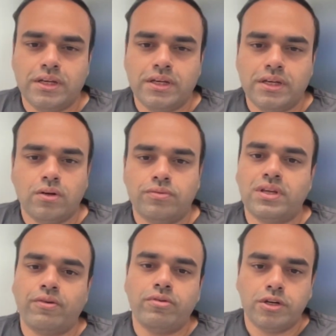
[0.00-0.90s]
treatment
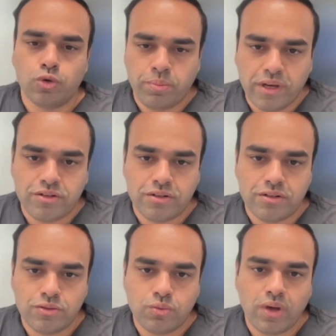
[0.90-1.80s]
of 72
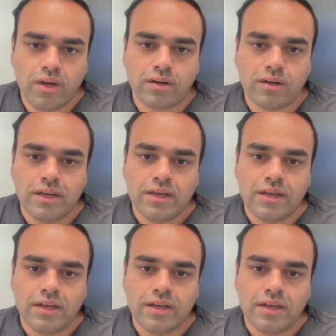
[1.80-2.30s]
patients where